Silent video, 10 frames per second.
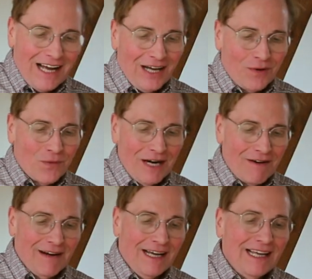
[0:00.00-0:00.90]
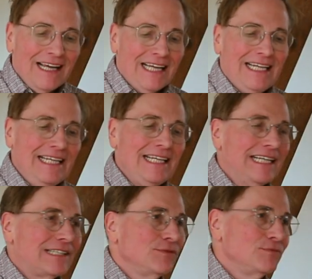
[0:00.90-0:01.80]
uh, where uh, an
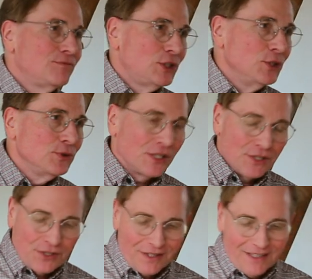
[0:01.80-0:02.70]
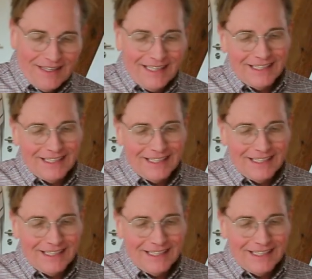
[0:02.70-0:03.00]
idiot chooses,